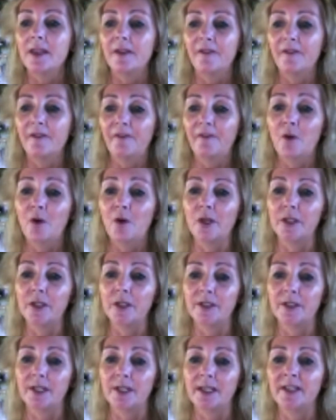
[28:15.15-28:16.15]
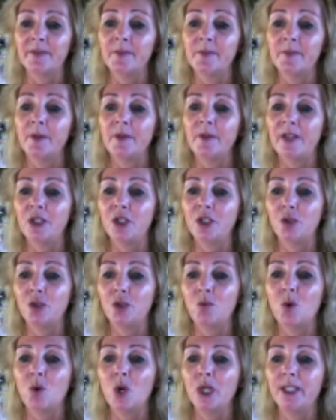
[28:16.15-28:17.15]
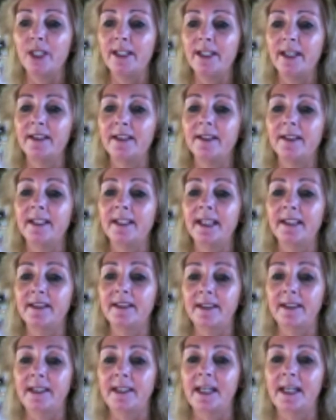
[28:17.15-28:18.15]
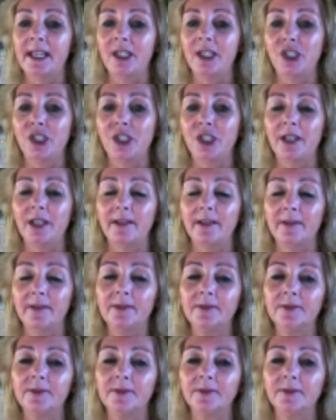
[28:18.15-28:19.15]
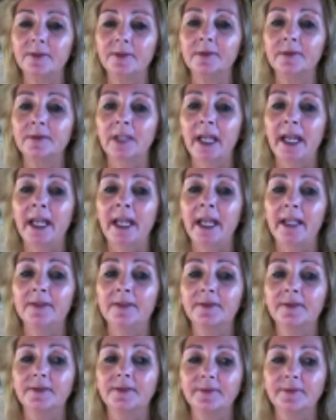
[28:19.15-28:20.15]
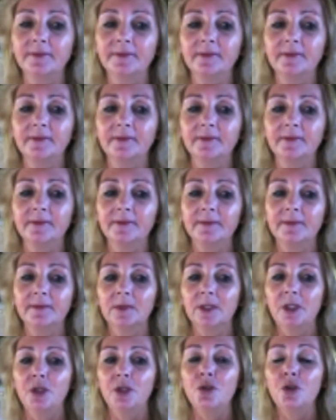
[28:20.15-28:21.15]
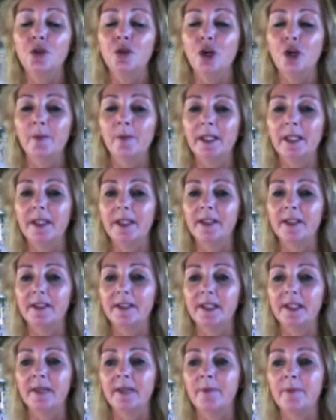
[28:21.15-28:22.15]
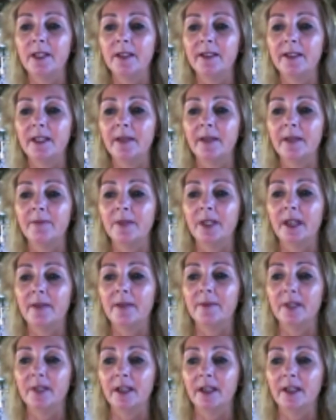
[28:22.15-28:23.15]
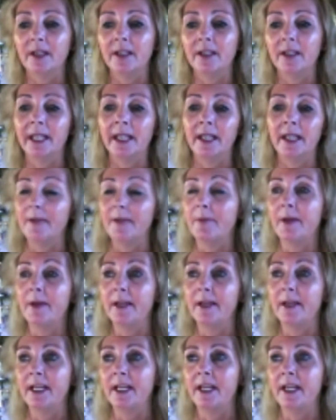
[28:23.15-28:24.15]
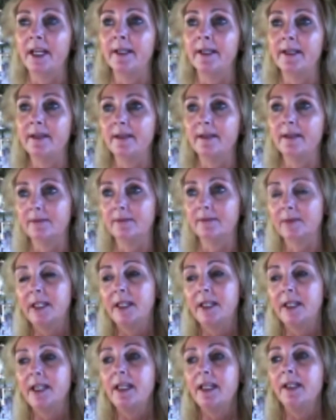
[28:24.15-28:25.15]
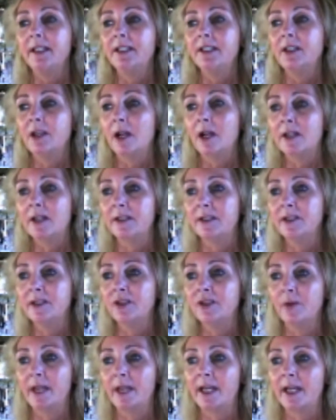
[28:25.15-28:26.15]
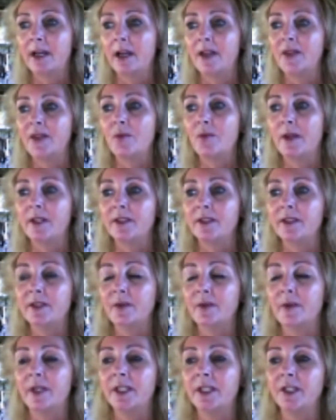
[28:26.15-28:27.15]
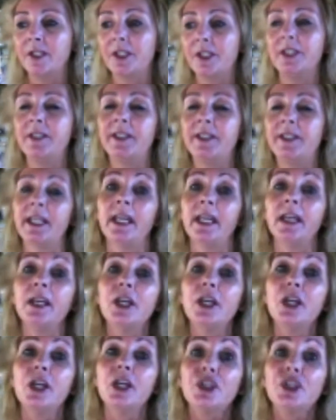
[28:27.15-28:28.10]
The force is moving towards its destination. Okay? Normally the sea, but sometimes a lake. But anyways, let's concentrate on the ones going to the sea.